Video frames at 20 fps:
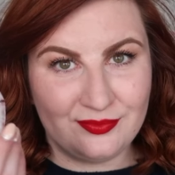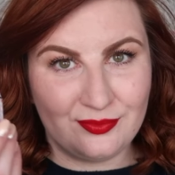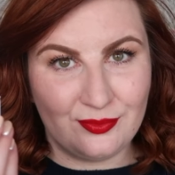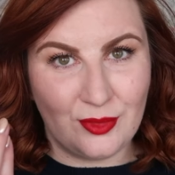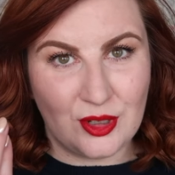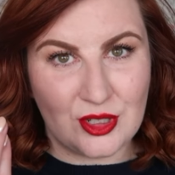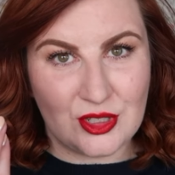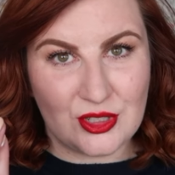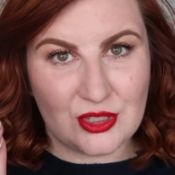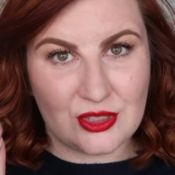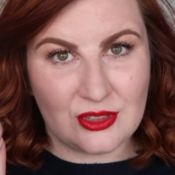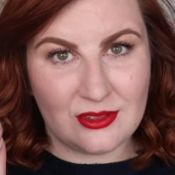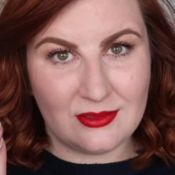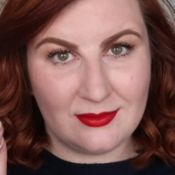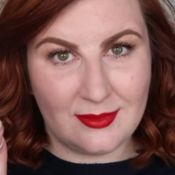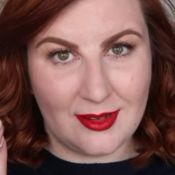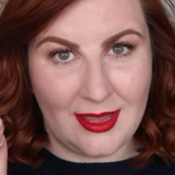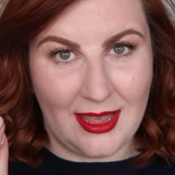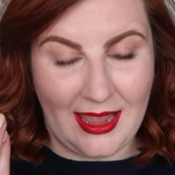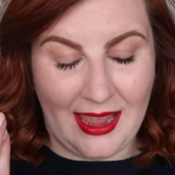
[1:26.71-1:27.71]
which
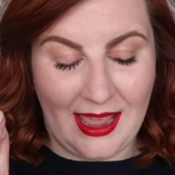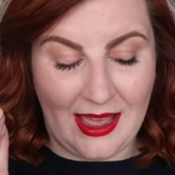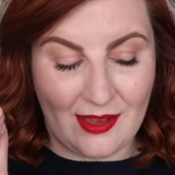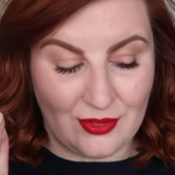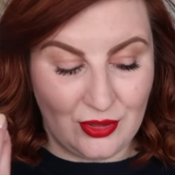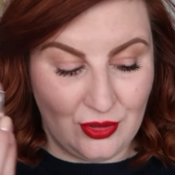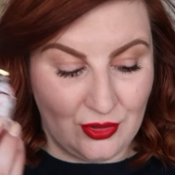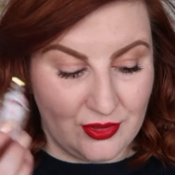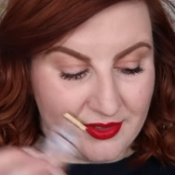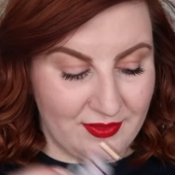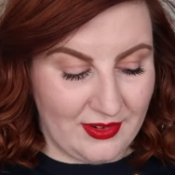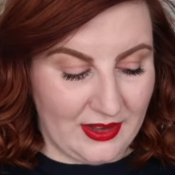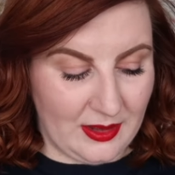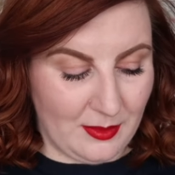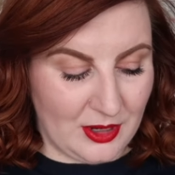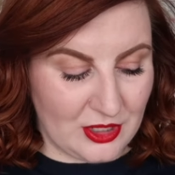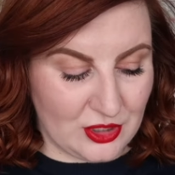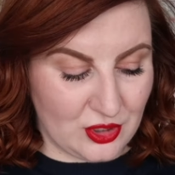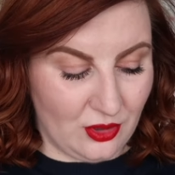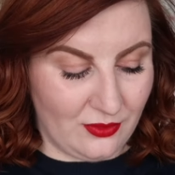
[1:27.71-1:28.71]
I haven't used very
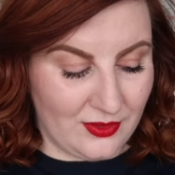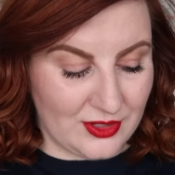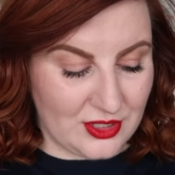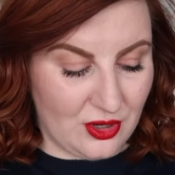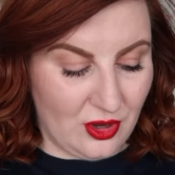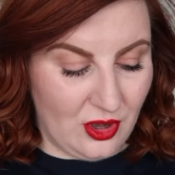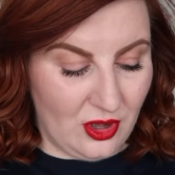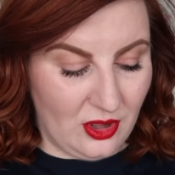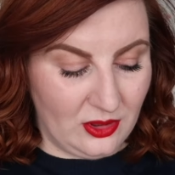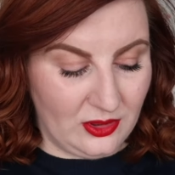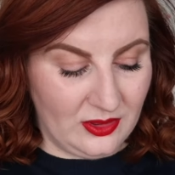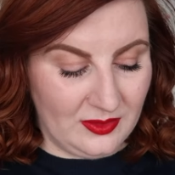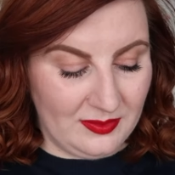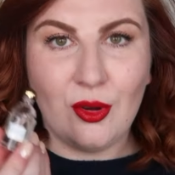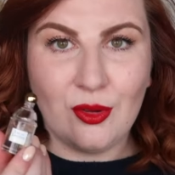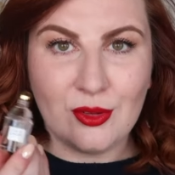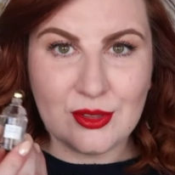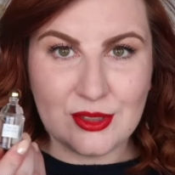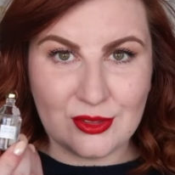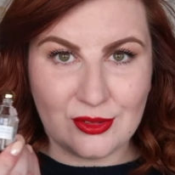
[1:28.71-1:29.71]
much of at all.
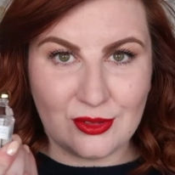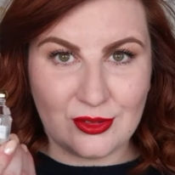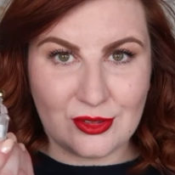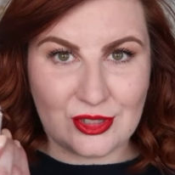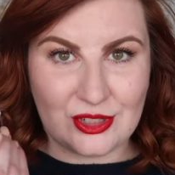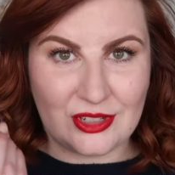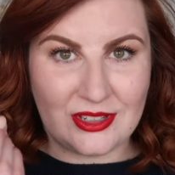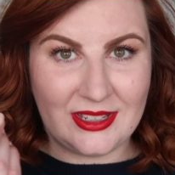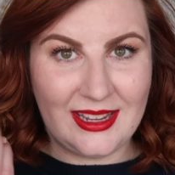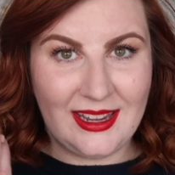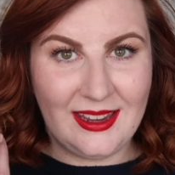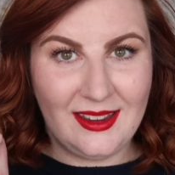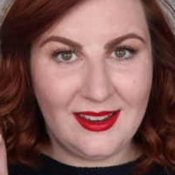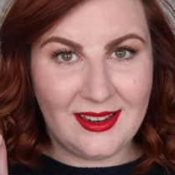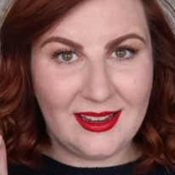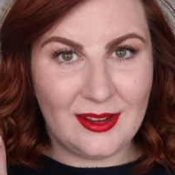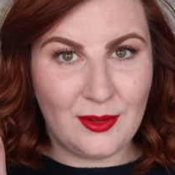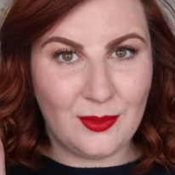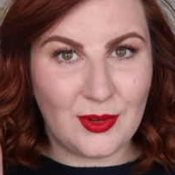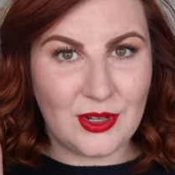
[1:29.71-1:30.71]
Eau de Lingerie,
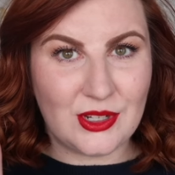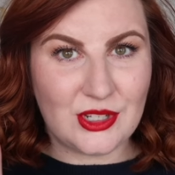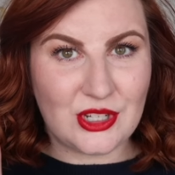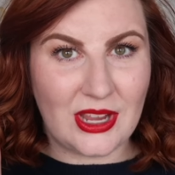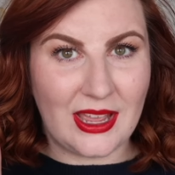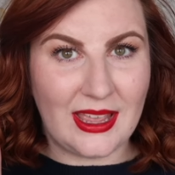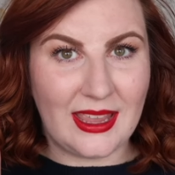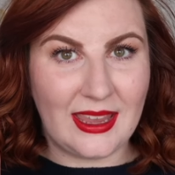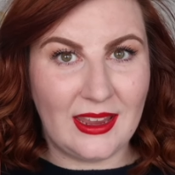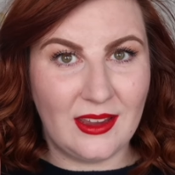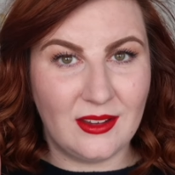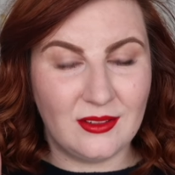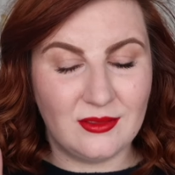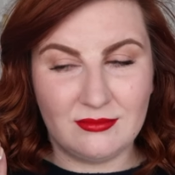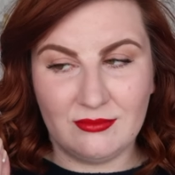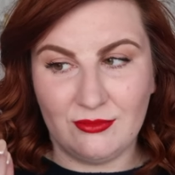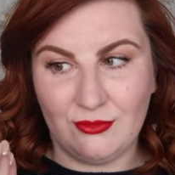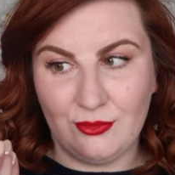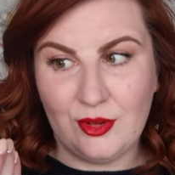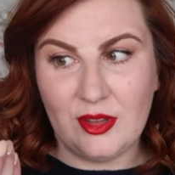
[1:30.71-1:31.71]
which I
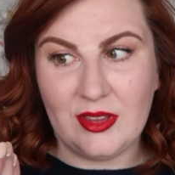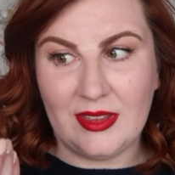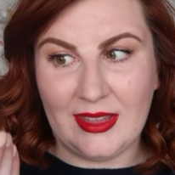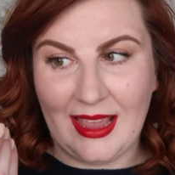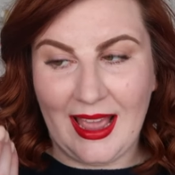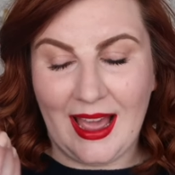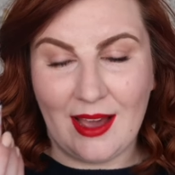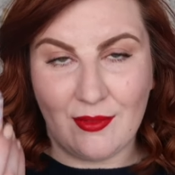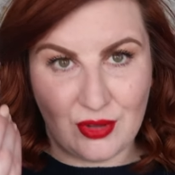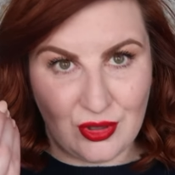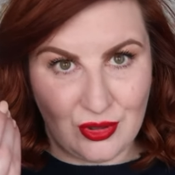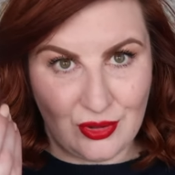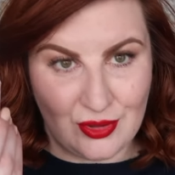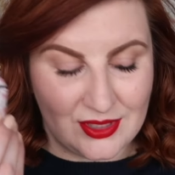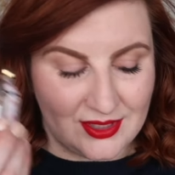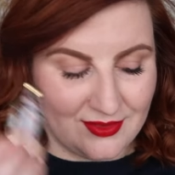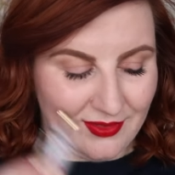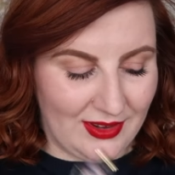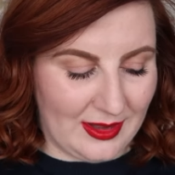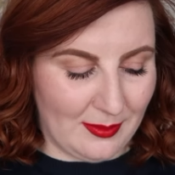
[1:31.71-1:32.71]
really haven't
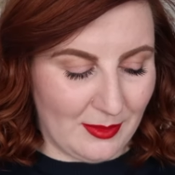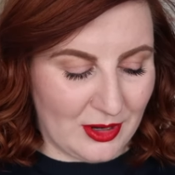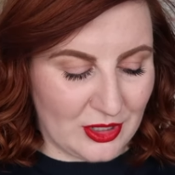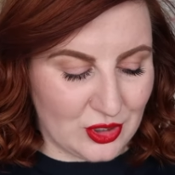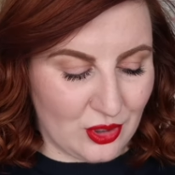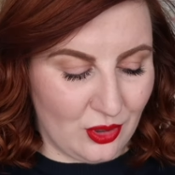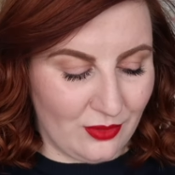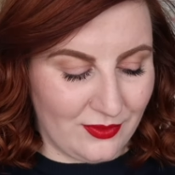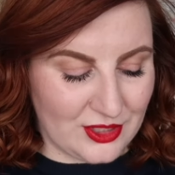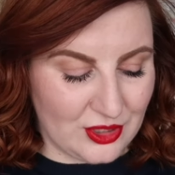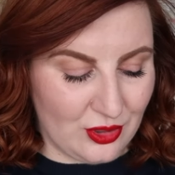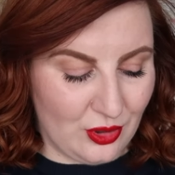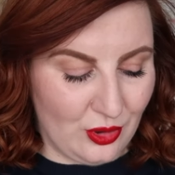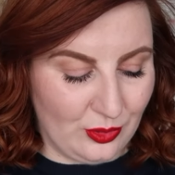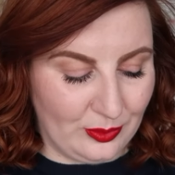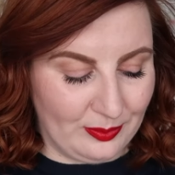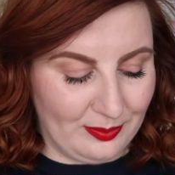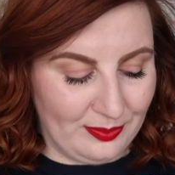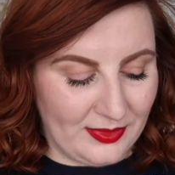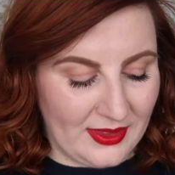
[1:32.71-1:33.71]
used very much of at
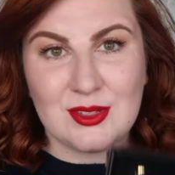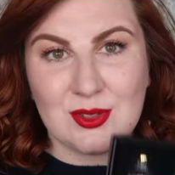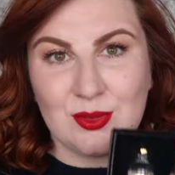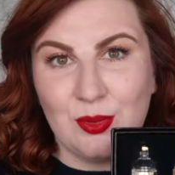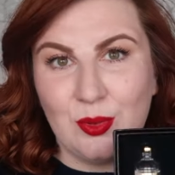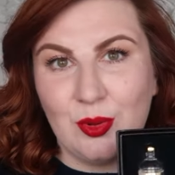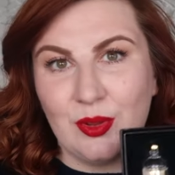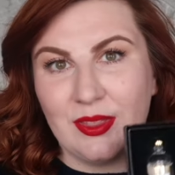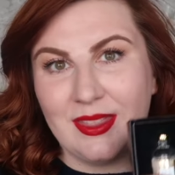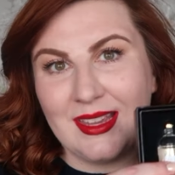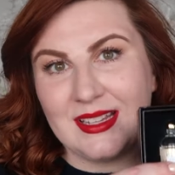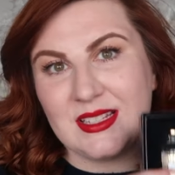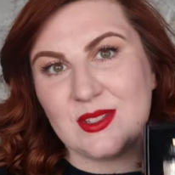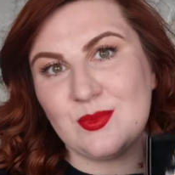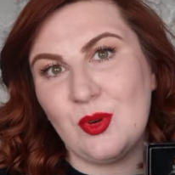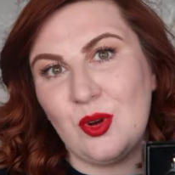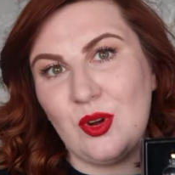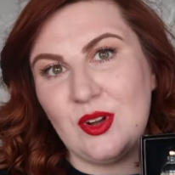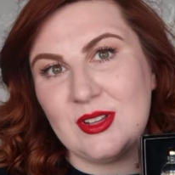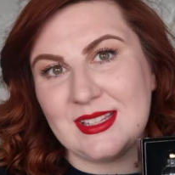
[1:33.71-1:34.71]
all. So
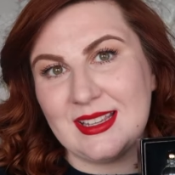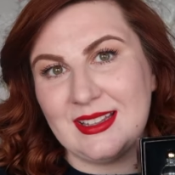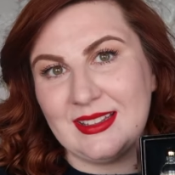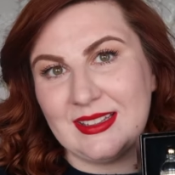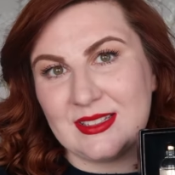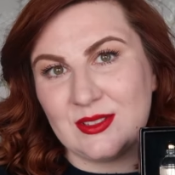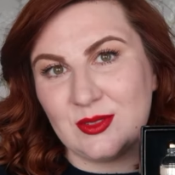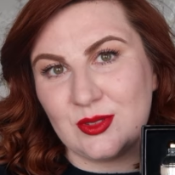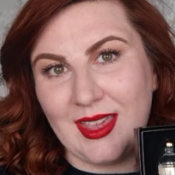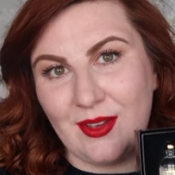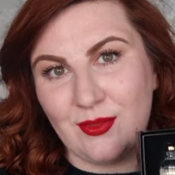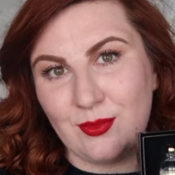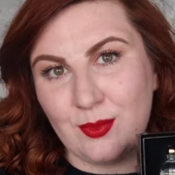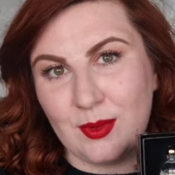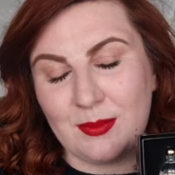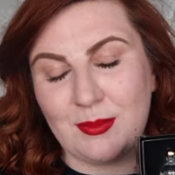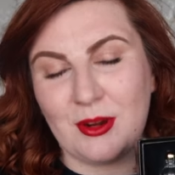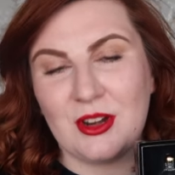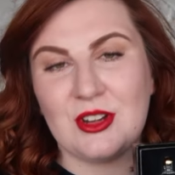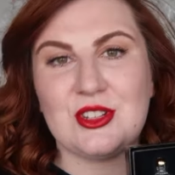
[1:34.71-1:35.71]
this was a little gift
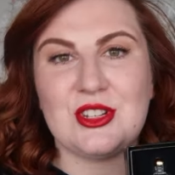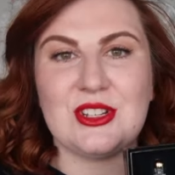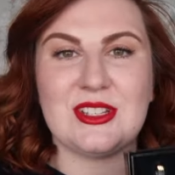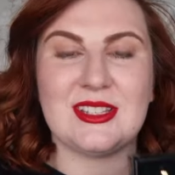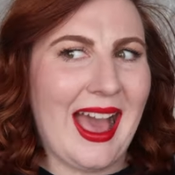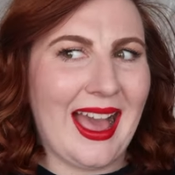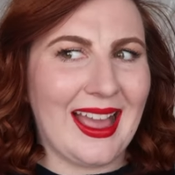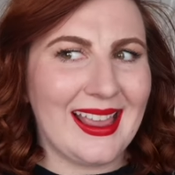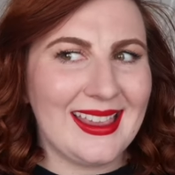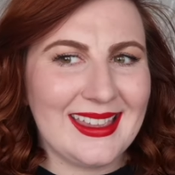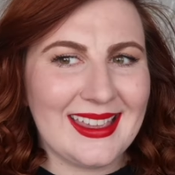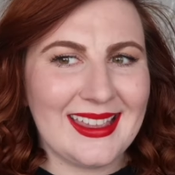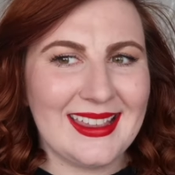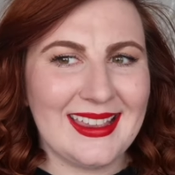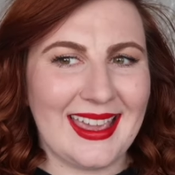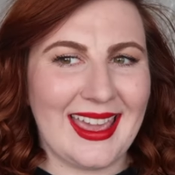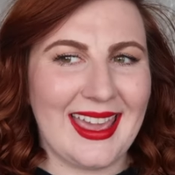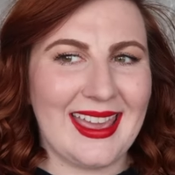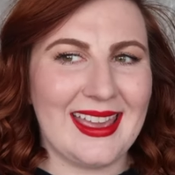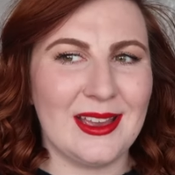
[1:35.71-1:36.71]
with purchase. I
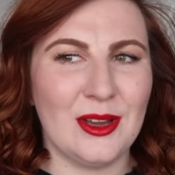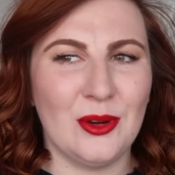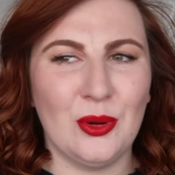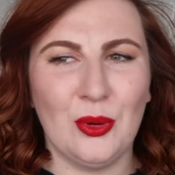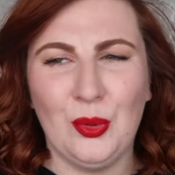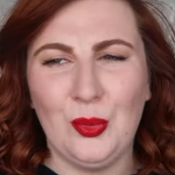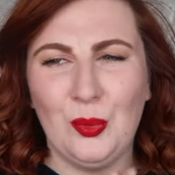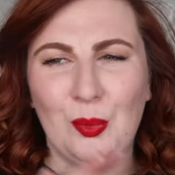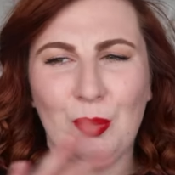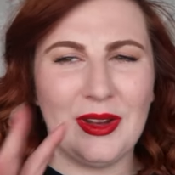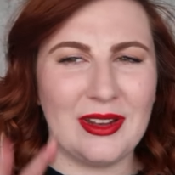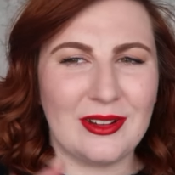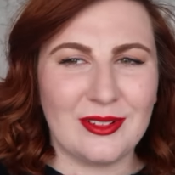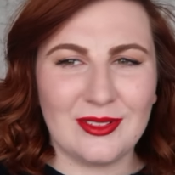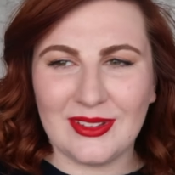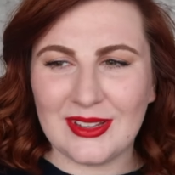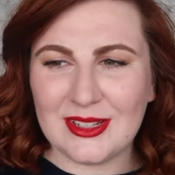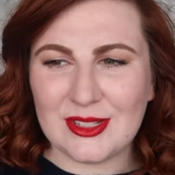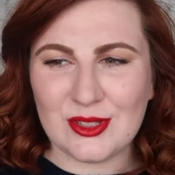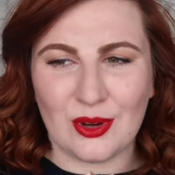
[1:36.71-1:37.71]
can get
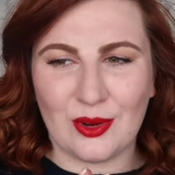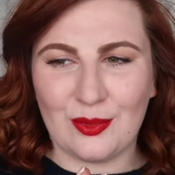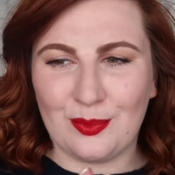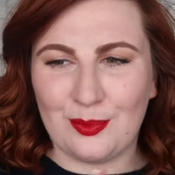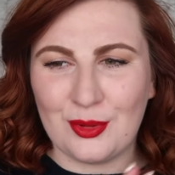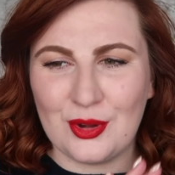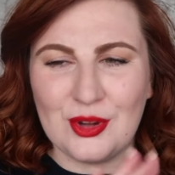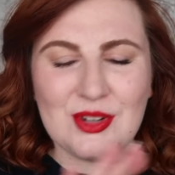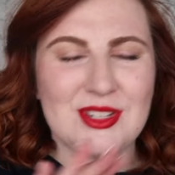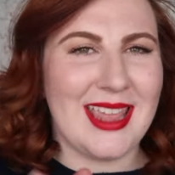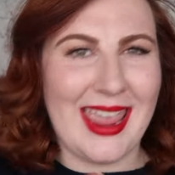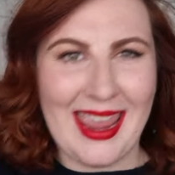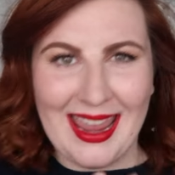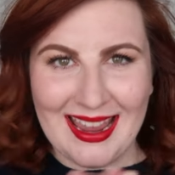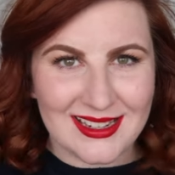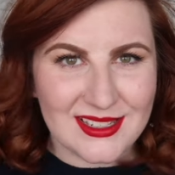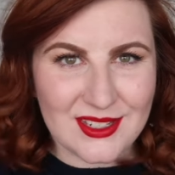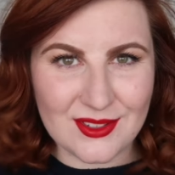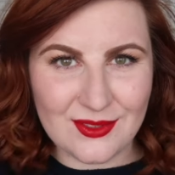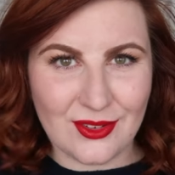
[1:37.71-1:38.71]
weirdly sort of
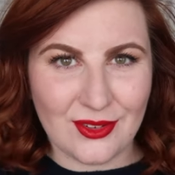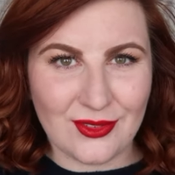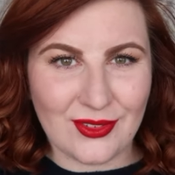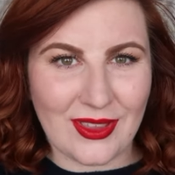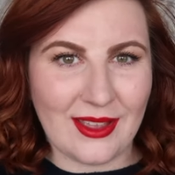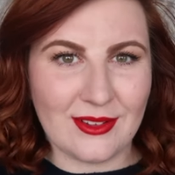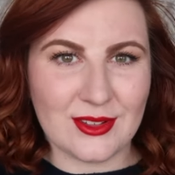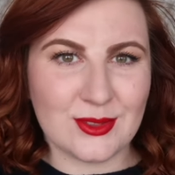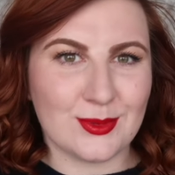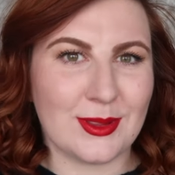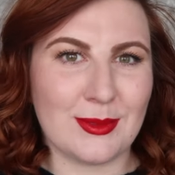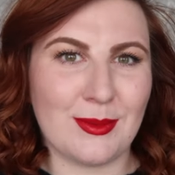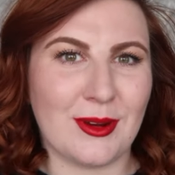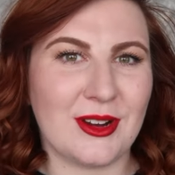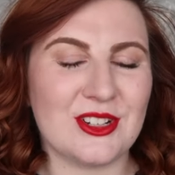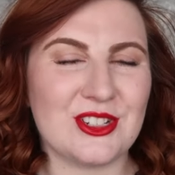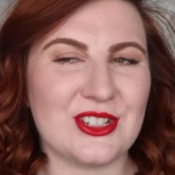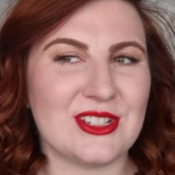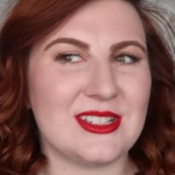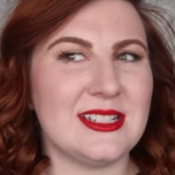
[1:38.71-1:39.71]
protective of gifts with
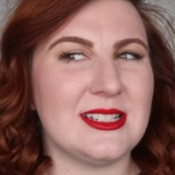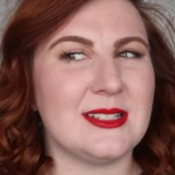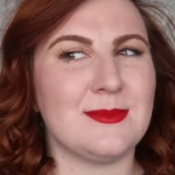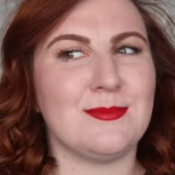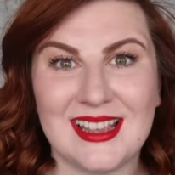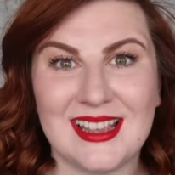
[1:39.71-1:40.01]
purchases.